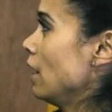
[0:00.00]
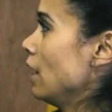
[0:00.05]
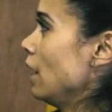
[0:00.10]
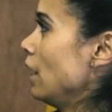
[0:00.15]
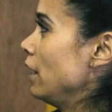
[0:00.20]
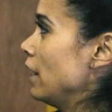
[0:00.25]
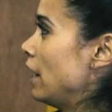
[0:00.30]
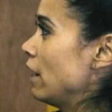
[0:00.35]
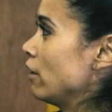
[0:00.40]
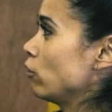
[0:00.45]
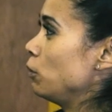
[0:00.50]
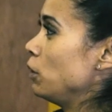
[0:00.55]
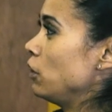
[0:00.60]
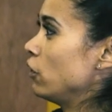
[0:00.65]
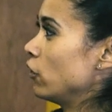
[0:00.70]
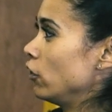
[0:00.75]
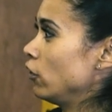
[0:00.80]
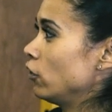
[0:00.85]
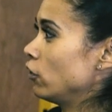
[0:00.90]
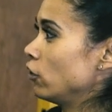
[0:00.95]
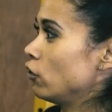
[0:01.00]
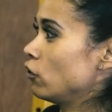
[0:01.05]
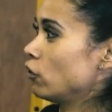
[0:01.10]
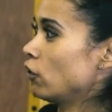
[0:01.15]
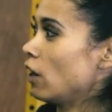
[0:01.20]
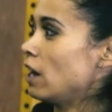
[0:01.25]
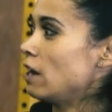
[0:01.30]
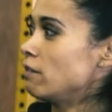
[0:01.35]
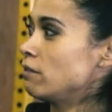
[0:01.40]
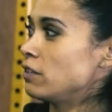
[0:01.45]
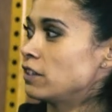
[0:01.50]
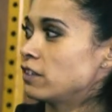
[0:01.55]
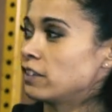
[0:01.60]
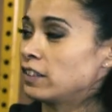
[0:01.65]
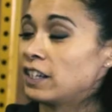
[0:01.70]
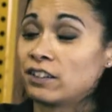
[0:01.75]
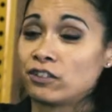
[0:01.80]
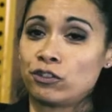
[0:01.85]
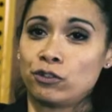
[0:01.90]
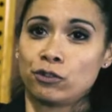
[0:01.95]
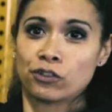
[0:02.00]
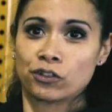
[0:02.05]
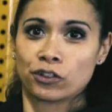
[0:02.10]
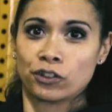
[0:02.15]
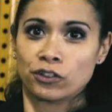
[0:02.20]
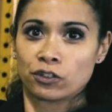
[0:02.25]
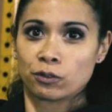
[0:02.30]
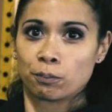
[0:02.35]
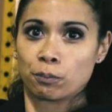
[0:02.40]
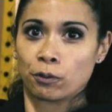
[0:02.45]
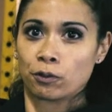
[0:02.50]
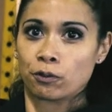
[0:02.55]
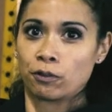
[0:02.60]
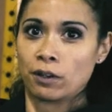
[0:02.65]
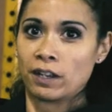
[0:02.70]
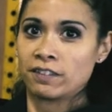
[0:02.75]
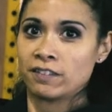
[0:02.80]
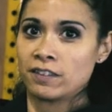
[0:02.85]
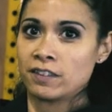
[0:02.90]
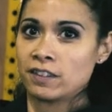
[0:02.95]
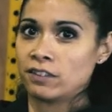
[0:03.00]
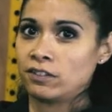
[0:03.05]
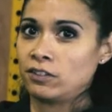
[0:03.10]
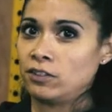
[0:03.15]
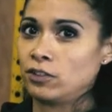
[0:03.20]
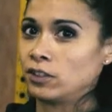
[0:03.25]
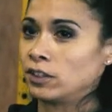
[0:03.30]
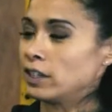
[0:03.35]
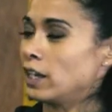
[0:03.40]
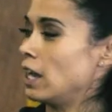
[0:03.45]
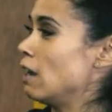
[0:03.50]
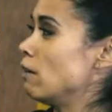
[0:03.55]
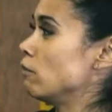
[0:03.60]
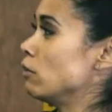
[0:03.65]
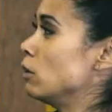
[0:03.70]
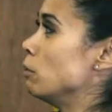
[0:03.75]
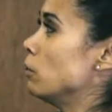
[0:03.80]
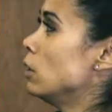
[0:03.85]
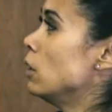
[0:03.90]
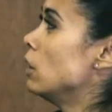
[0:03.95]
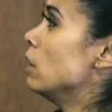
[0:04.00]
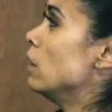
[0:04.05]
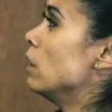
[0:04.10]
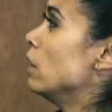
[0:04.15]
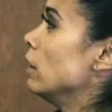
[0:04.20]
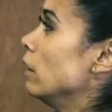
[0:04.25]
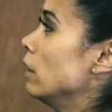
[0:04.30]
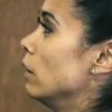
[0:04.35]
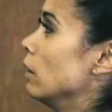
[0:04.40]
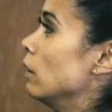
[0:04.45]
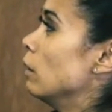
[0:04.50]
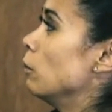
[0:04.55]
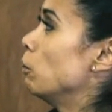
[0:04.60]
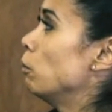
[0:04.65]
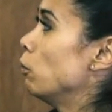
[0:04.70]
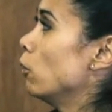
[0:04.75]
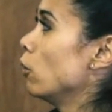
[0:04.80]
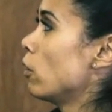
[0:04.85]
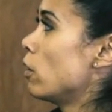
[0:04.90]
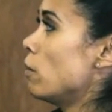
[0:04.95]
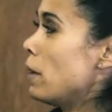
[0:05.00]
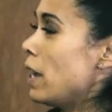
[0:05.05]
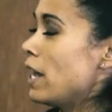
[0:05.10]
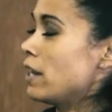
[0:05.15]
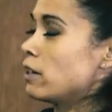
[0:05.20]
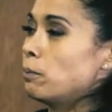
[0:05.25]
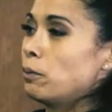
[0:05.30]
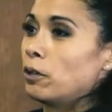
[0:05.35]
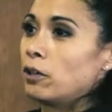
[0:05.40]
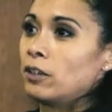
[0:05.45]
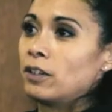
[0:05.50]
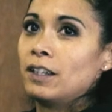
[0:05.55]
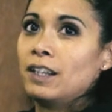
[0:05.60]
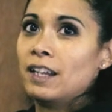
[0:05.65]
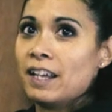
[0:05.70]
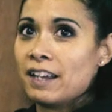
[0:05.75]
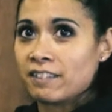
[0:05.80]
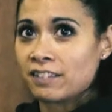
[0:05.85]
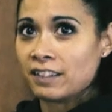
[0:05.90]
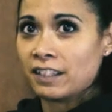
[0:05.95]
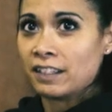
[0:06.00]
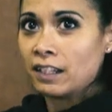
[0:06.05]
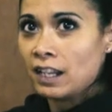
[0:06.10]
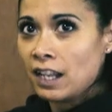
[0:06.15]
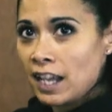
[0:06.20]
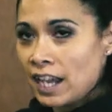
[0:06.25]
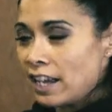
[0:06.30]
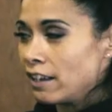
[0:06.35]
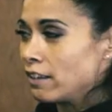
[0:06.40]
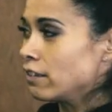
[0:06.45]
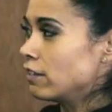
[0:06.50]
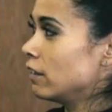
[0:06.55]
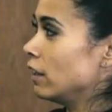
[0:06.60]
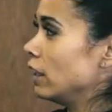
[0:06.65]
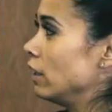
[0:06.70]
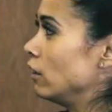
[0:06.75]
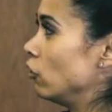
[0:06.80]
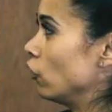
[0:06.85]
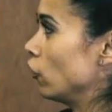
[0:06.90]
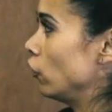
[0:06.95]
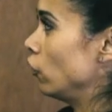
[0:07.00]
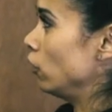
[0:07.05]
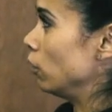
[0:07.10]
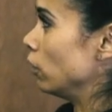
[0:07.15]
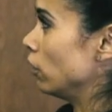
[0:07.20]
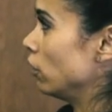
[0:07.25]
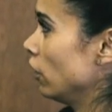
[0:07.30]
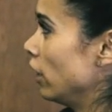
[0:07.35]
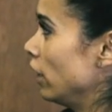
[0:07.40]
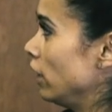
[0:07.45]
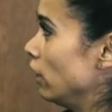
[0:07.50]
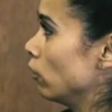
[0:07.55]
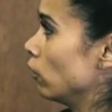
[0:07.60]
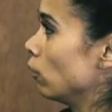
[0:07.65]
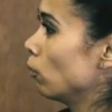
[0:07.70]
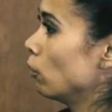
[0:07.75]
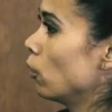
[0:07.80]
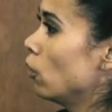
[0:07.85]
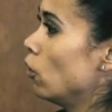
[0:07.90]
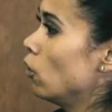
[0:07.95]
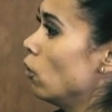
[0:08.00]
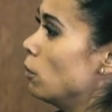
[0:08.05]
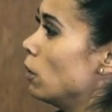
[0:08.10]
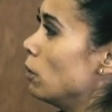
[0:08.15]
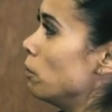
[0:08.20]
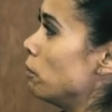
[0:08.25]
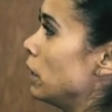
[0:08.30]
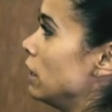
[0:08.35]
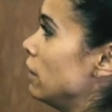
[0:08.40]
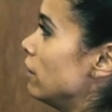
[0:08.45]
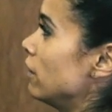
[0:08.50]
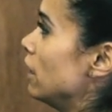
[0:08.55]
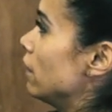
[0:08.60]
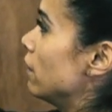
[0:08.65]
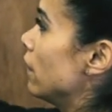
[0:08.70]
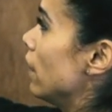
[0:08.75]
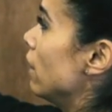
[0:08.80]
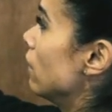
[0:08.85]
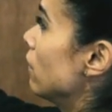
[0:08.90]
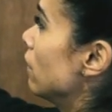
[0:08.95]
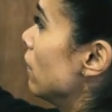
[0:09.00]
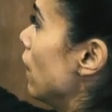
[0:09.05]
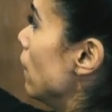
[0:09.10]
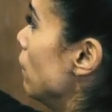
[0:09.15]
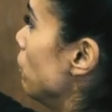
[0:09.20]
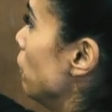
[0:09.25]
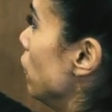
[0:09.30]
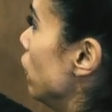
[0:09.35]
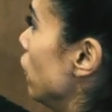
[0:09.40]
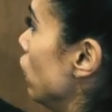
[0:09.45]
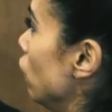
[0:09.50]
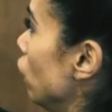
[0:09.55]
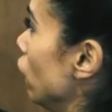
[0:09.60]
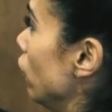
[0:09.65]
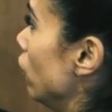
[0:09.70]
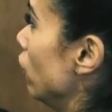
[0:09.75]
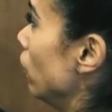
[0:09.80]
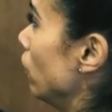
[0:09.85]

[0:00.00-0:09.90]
And as we start to drive this and as you start to progress this, you can have him pull the band apart less and less and just do a tighter row, but maintain that position.